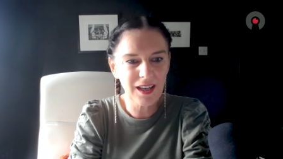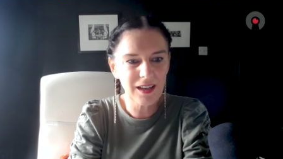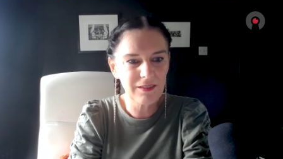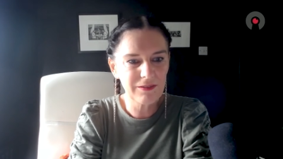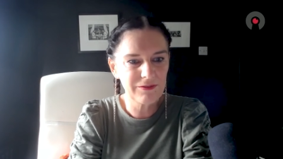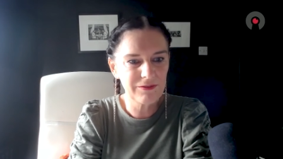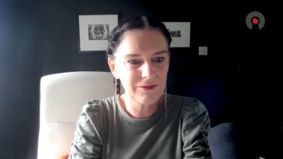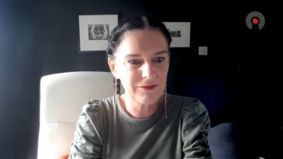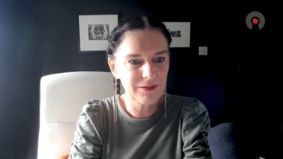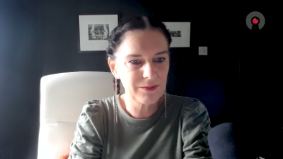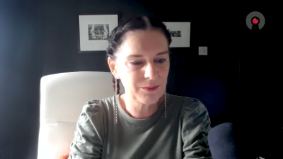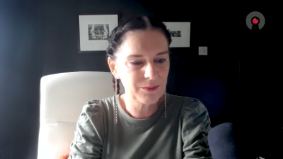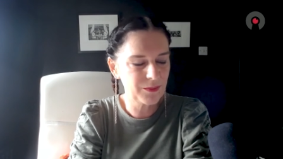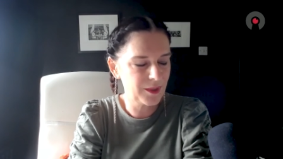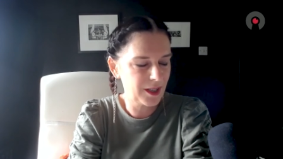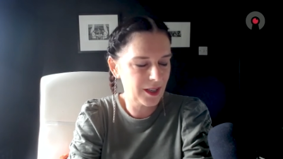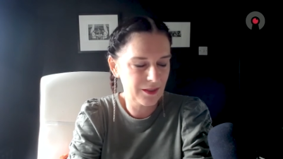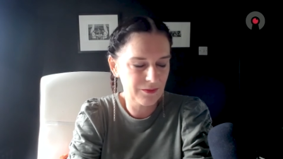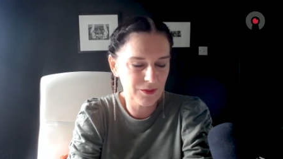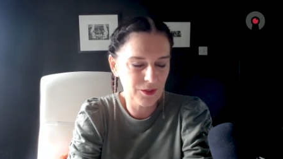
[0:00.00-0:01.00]
I've,
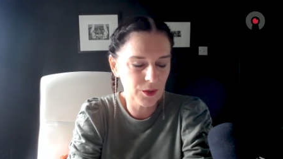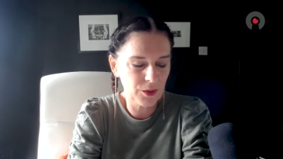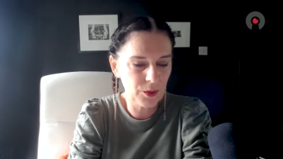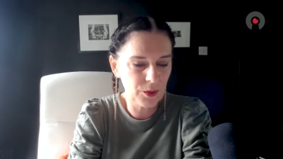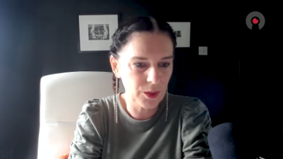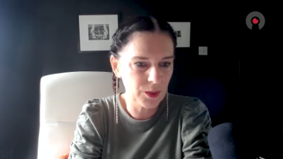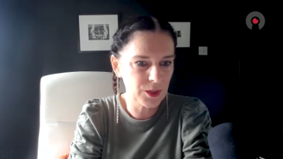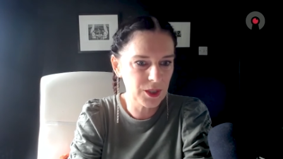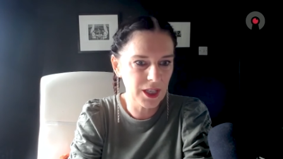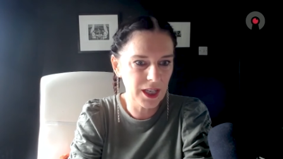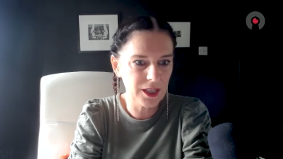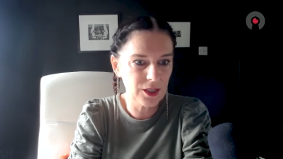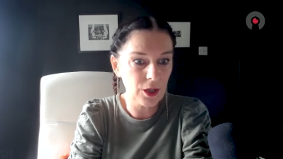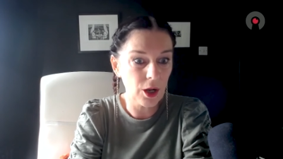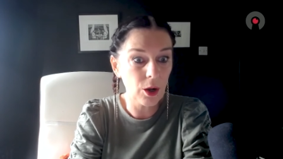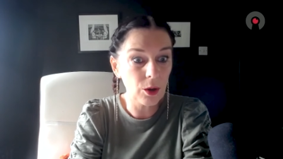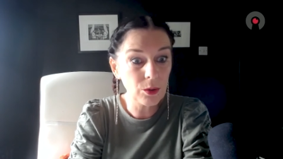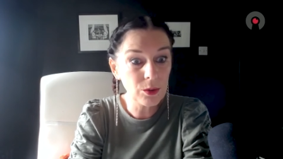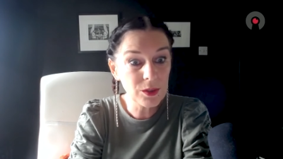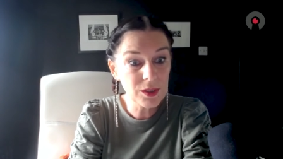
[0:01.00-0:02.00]
I've recruited
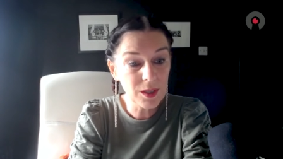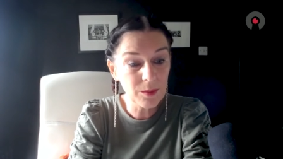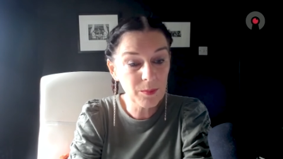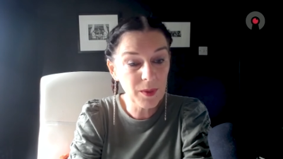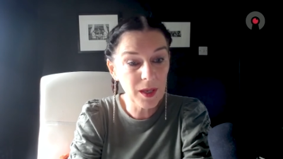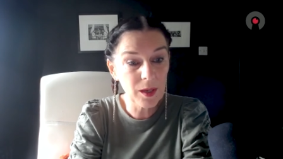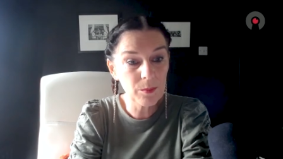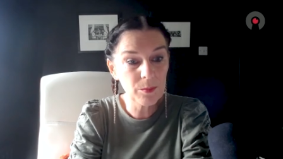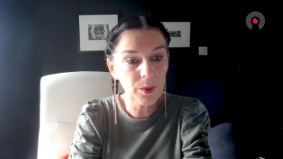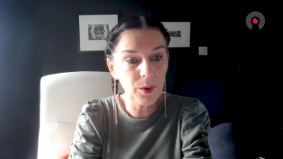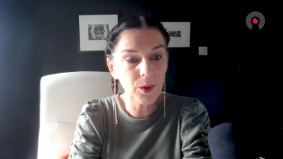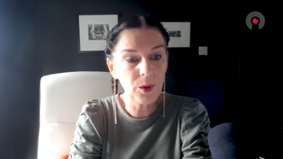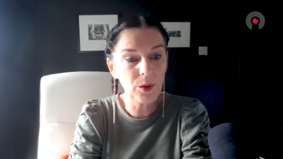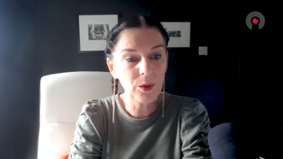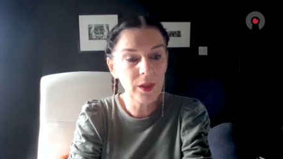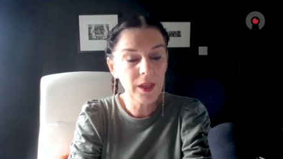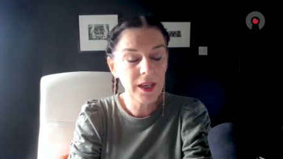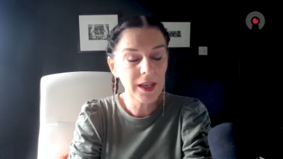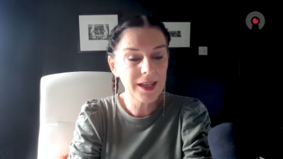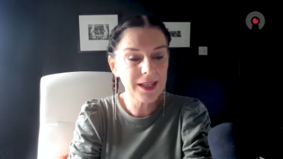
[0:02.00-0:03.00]
older
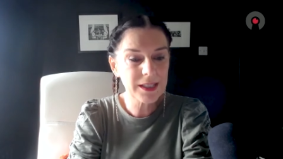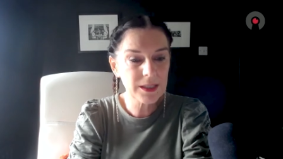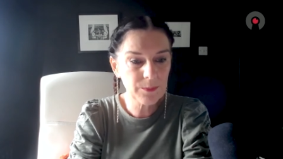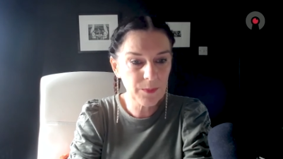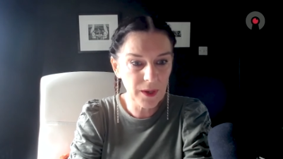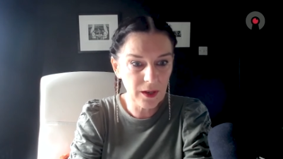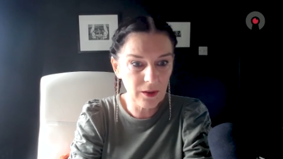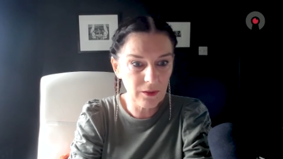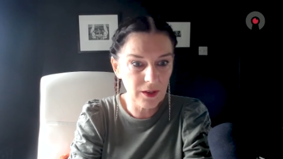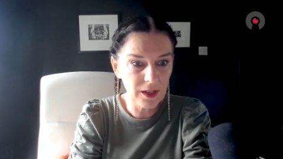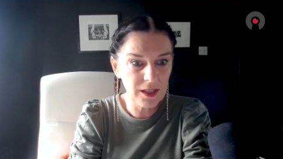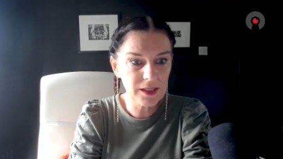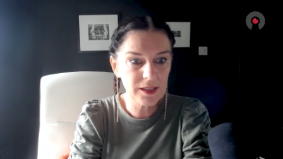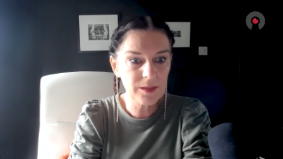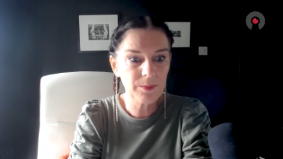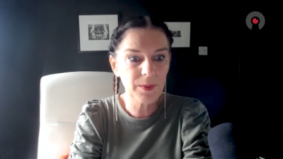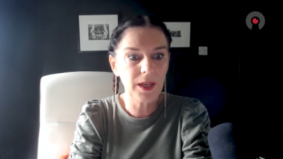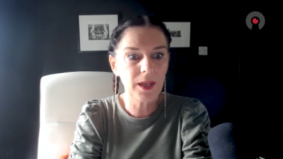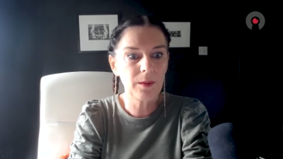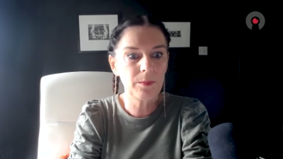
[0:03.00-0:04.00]
people,
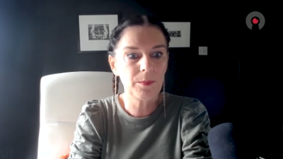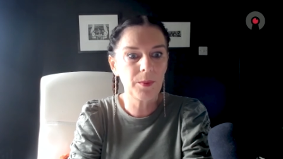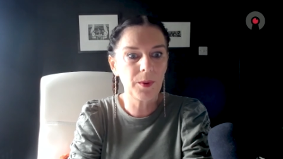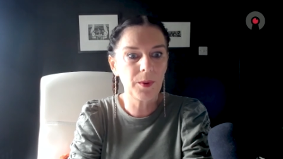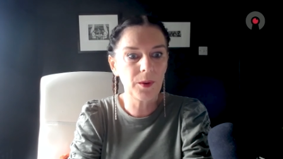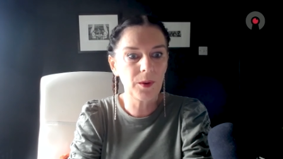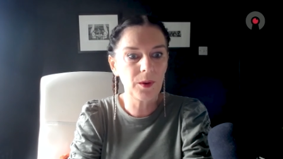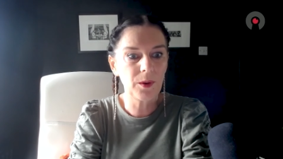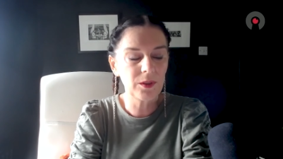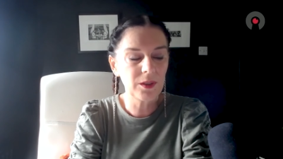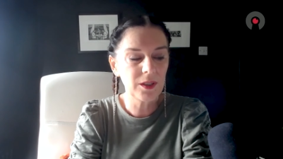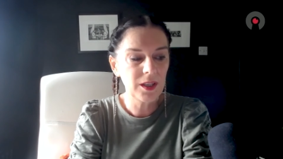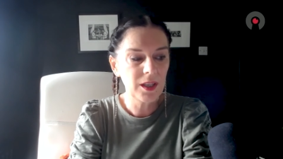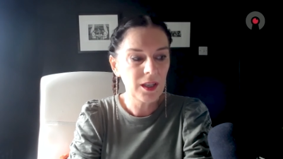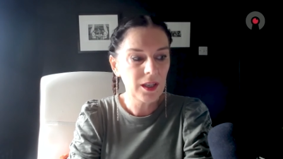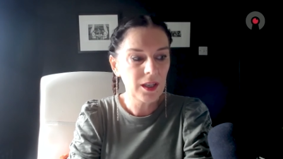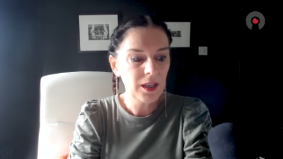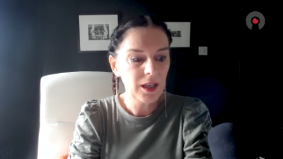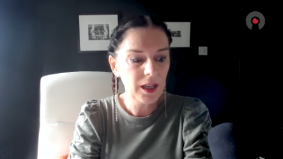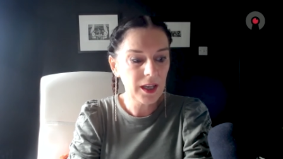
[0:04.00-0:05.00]
experienced people,
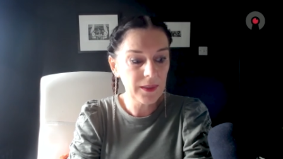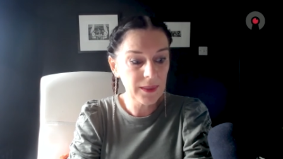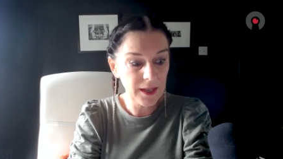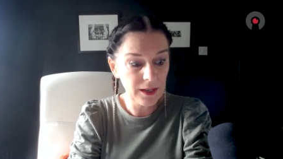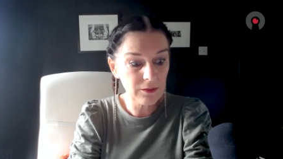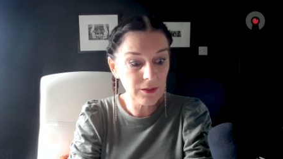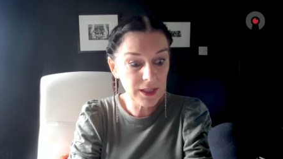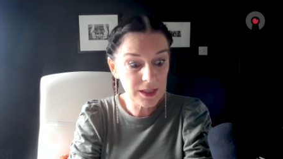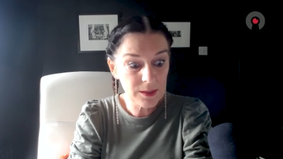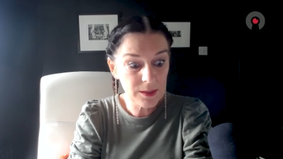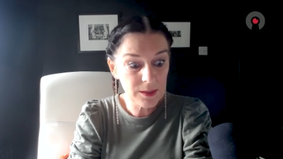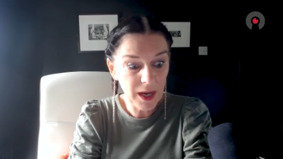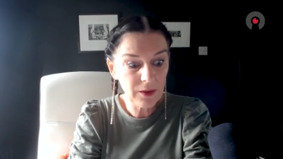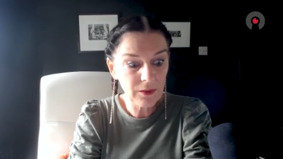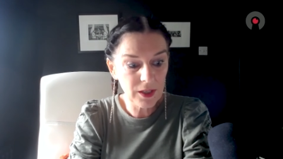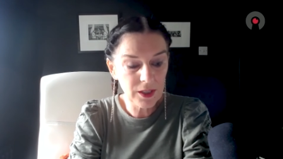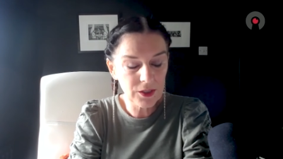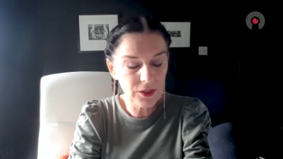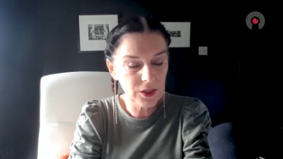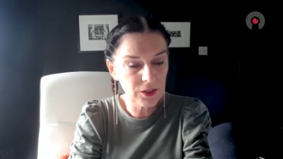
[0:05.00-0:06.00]
and there is
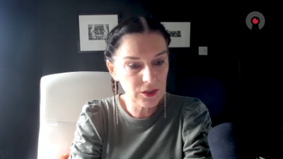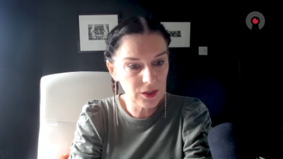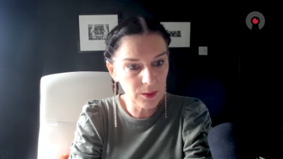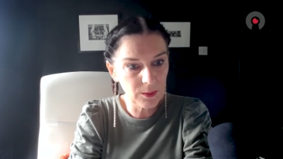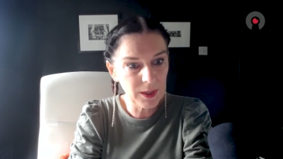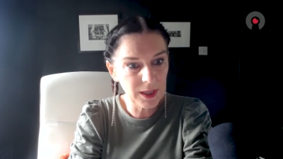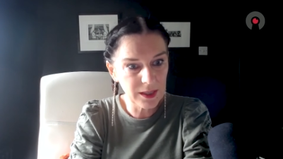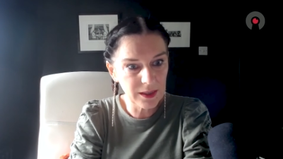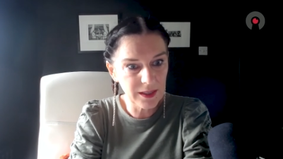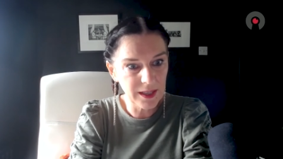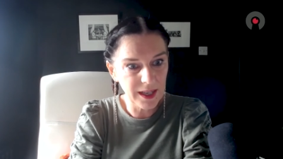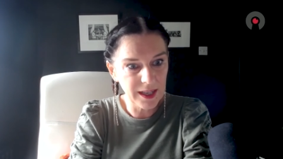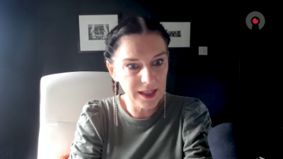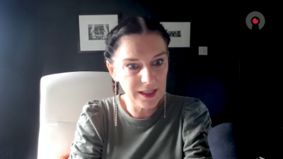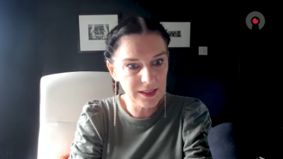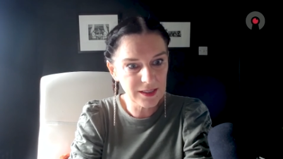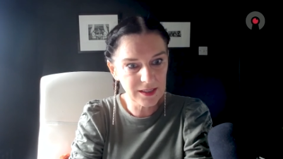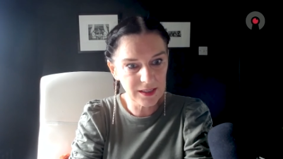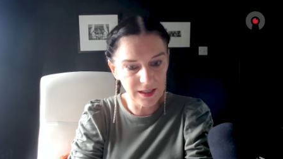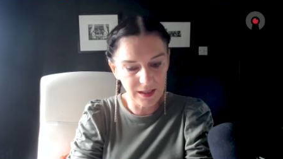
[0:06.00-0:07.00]
merit to doing
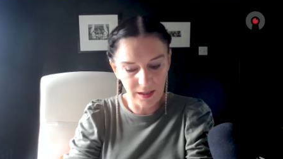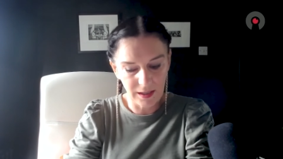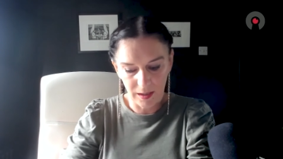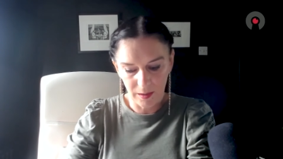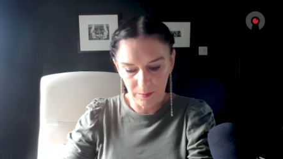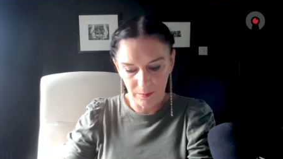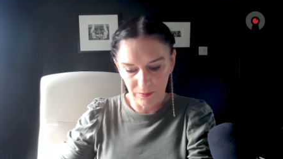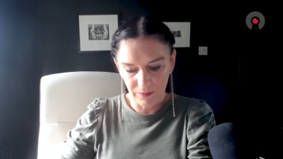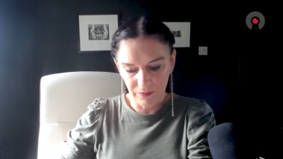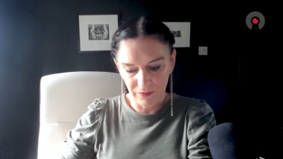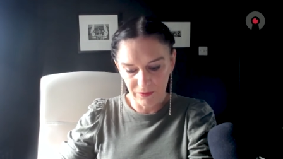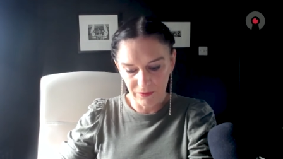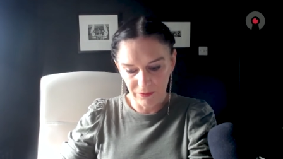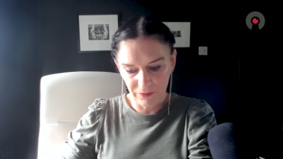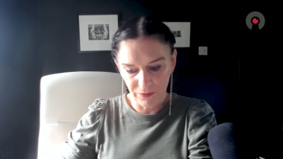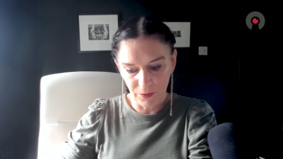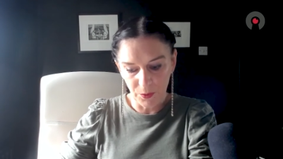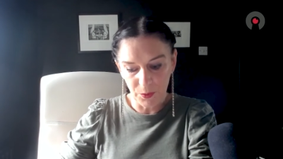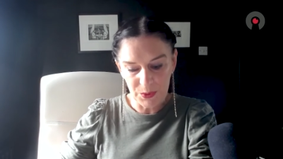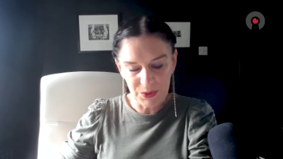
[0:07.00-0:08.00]
that um,
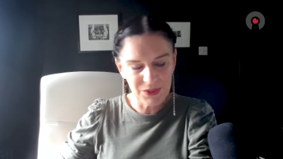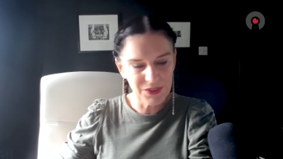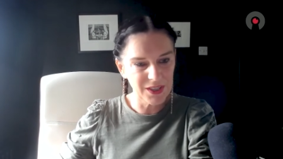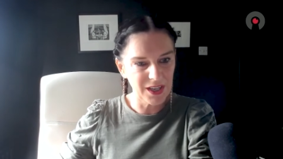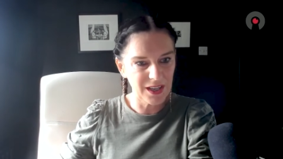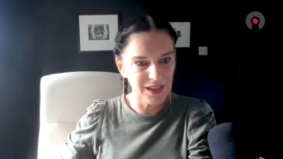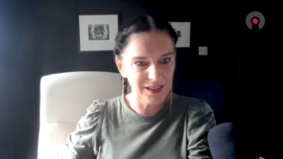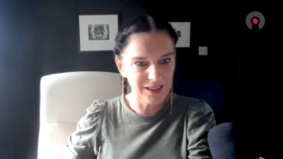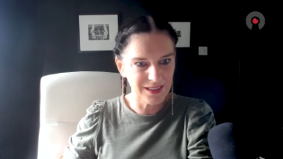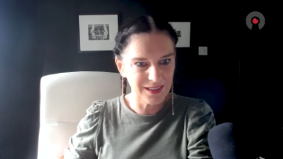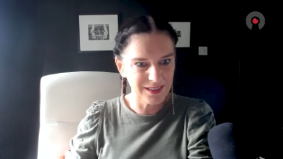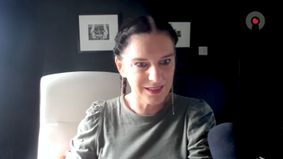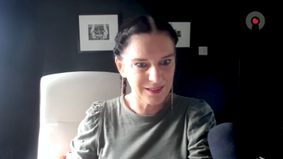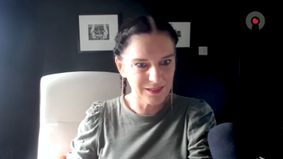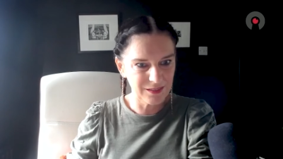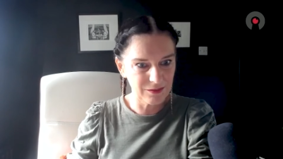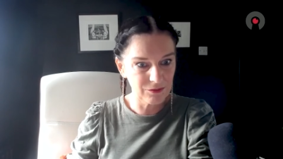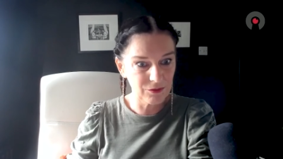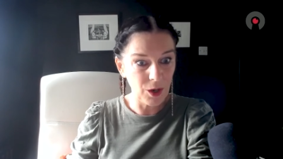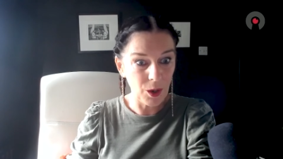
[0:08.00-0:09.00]
for
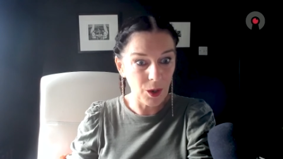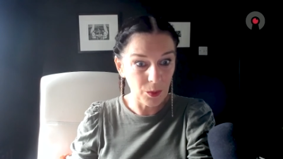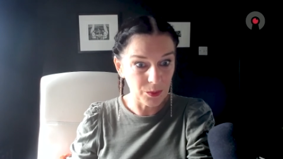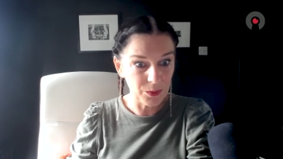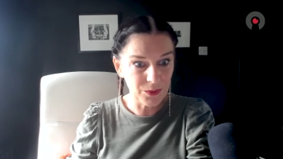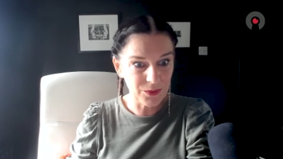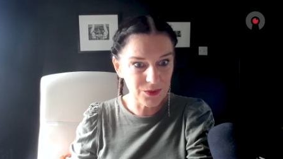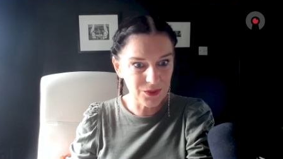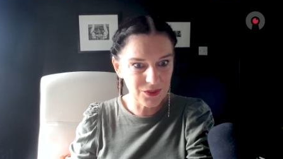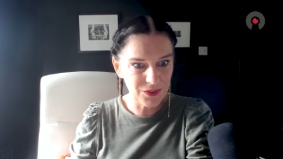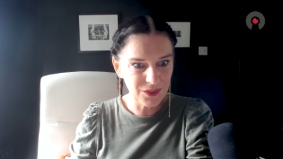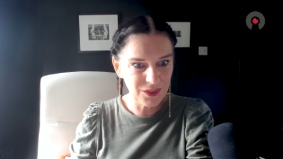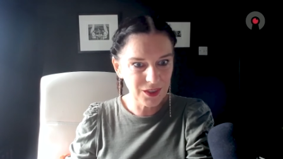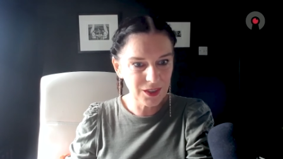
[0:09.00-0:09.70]
certain roles.